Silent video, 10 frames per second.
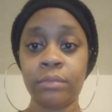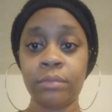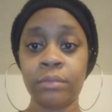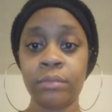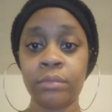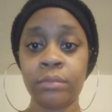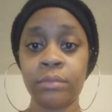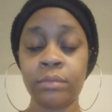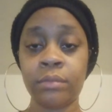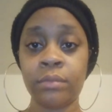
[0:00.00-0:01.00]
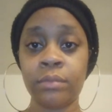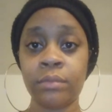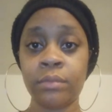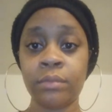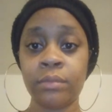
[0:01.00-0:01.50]

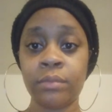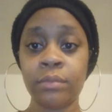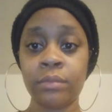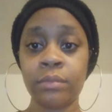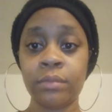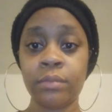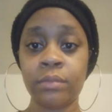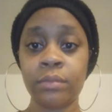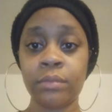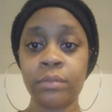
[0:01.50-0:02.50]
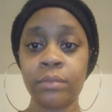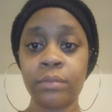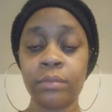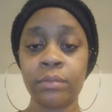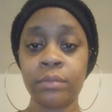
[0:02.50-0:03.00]

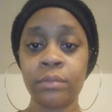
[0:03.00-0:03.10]
(silence)